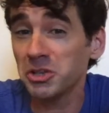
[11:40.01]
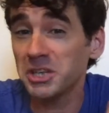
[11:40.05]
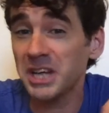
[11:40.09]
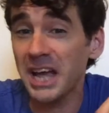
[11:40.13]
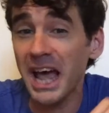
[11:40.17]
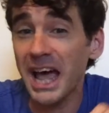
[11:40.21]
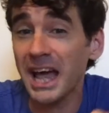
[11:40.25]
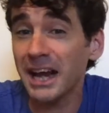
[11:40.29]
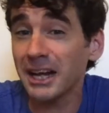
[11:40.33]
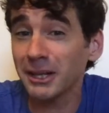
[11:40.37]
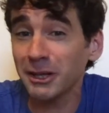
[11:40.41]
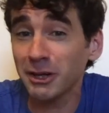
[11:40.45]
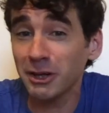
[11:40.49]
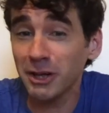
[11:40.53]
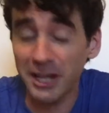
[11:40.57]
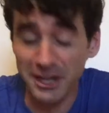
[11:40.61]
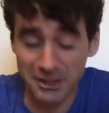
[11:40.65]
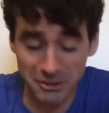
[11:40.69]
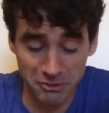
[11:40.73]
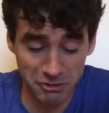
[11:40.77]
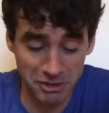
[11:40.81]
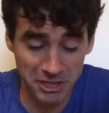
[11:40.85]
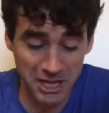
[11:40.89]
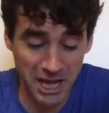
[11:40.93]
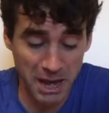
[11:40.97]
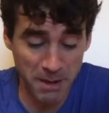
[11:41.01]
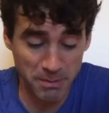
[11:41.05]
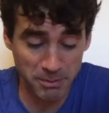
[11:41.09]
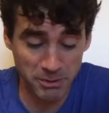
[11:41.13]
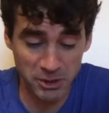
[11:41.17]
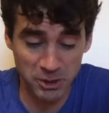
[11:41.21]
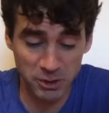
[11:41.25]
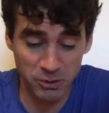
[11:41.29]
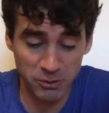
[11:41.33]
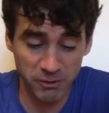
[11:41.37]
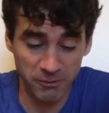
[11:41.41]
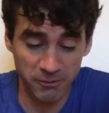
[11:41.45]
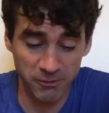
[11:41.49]
add a little extra tape
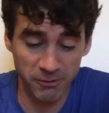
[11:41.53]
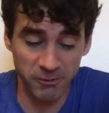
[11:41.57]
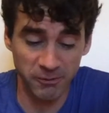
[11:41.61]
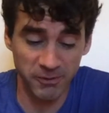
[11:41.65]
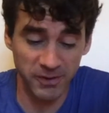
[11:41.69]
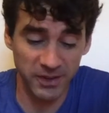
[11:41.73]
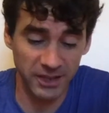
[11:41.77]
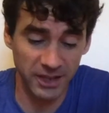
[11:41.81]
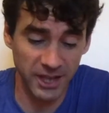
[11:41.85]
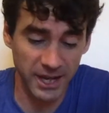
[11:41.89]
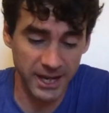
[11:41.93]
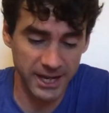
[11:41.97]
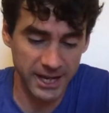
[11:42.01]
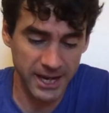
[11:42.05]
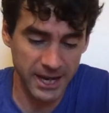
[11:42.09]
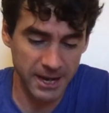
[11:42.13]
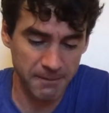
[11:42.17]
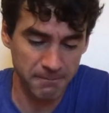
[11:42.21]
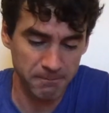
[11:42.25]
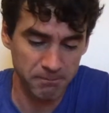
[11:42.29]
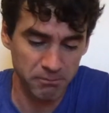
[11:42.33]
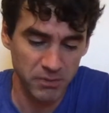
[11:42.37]
too if you feel like it,